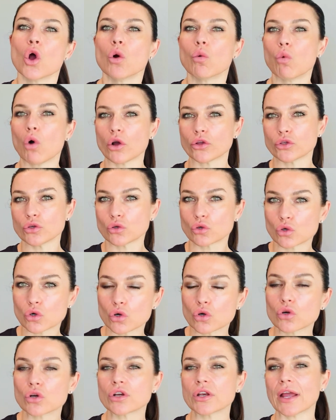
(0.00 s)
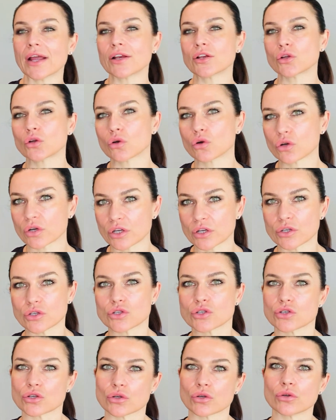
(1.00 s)
what you could and
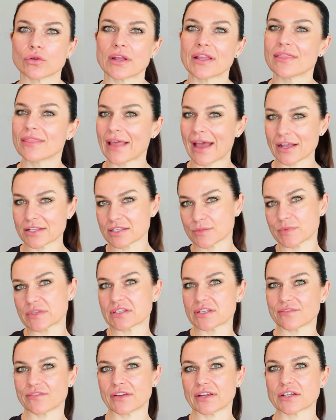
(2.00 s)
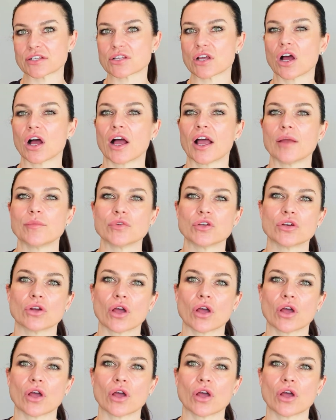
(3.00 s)
couldn't do in that specific time.